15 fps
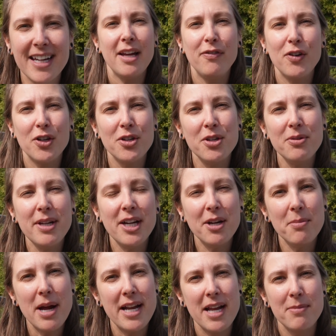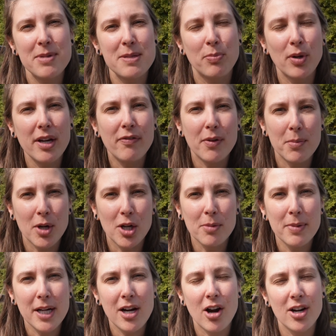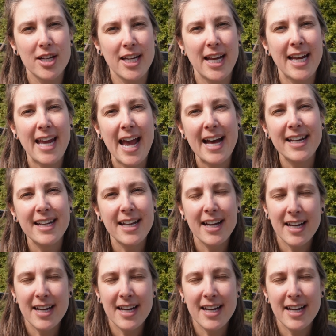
If you're new here, my name is Bree from Urban Gardening Canada,